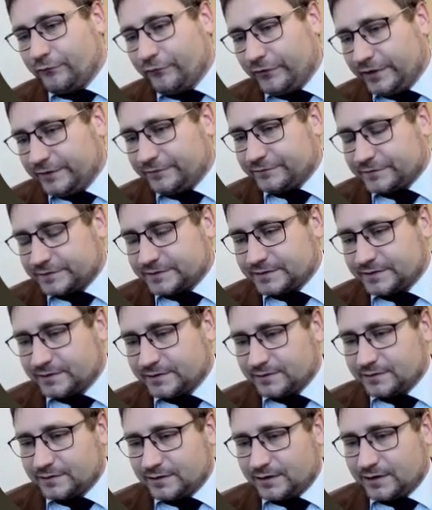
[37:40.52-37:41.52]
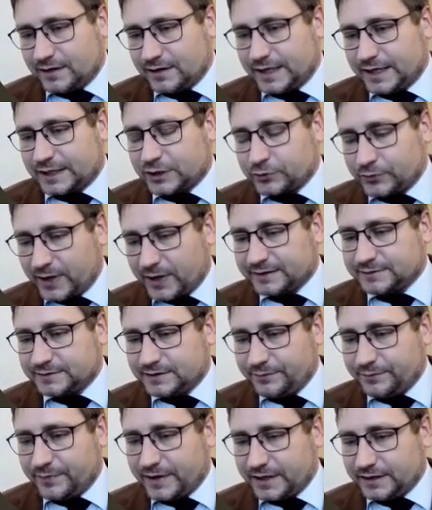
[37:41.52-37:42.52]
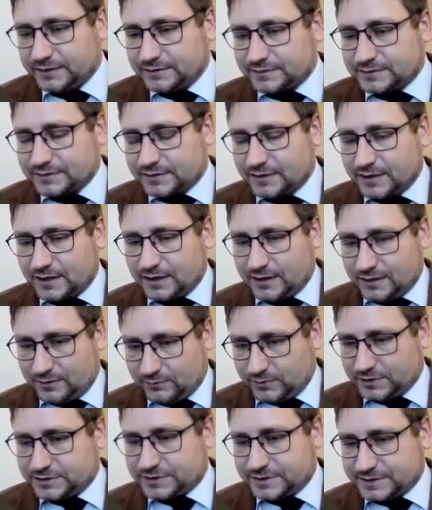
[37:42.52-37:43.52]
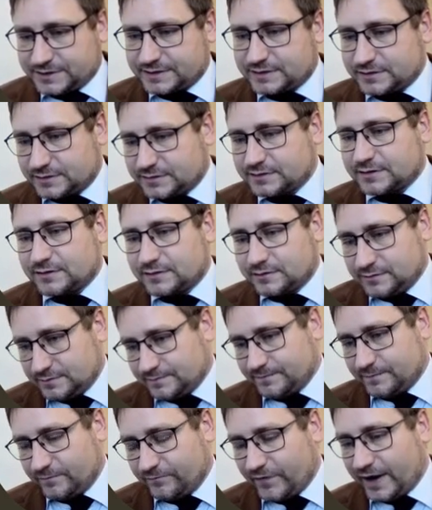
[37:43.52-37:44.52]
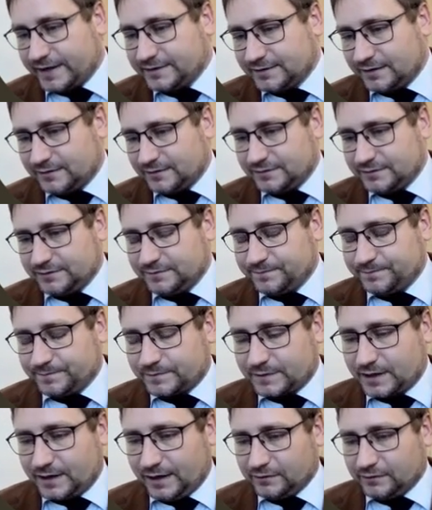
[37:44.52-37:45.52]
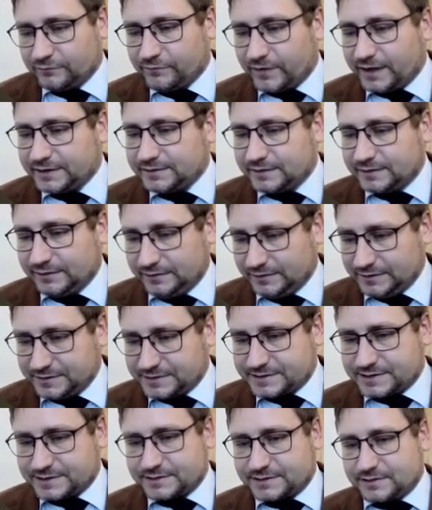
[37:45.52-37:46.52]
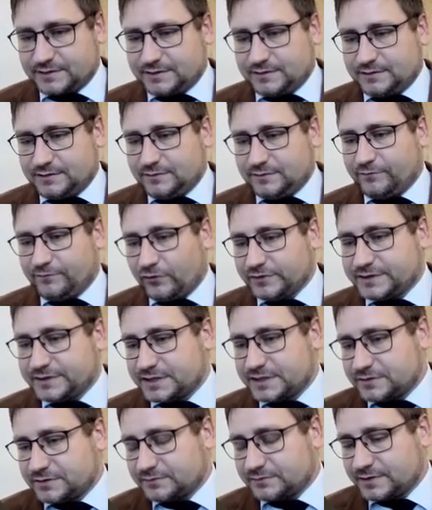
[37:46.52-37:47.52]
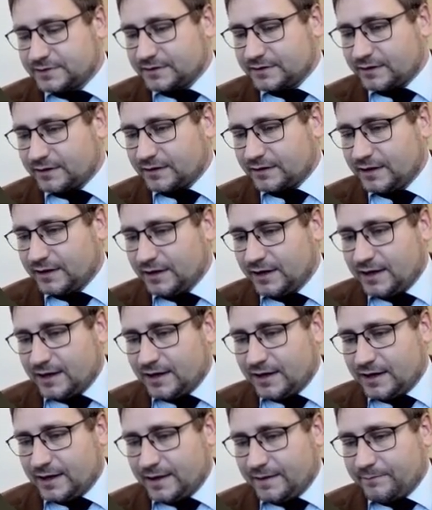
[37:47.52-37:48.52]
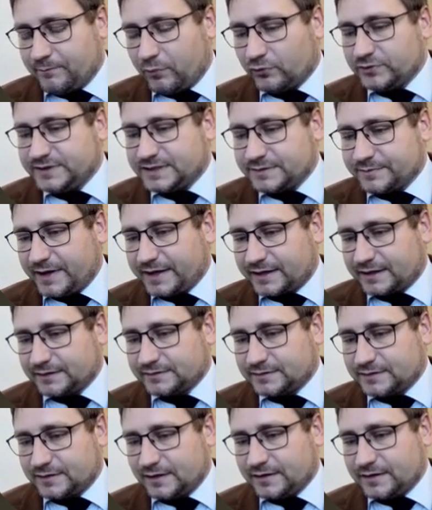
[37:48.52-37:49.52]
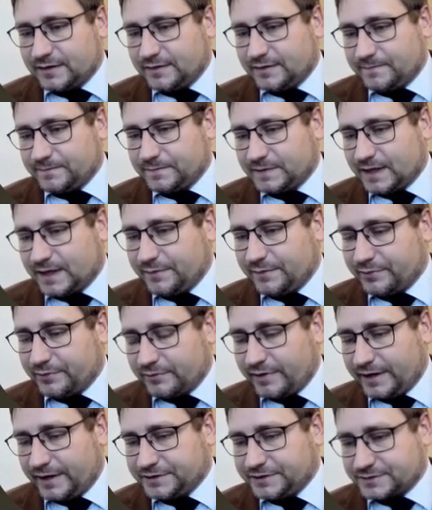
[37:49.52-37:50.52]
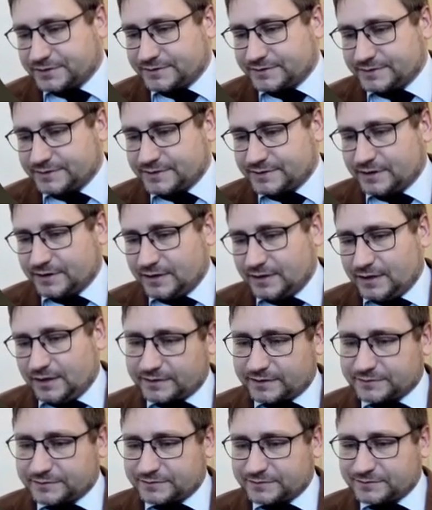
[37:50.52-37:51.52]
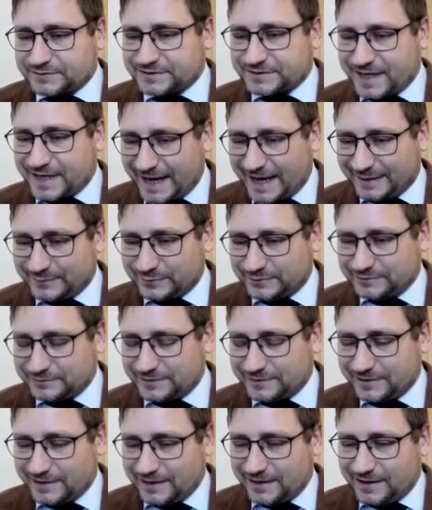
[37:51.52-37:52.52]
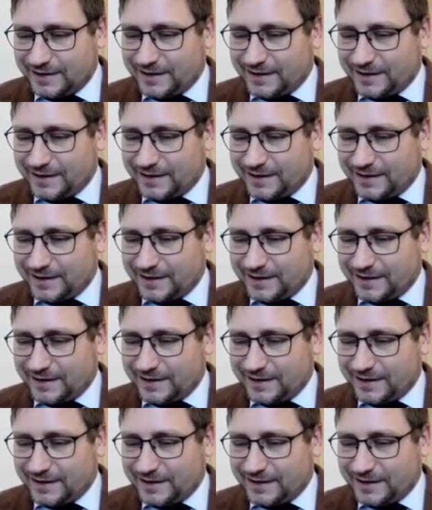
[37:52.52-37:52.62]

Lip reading: fifth grand debate, which is finally inviting these voices to the policy-making deliberations, make her stable.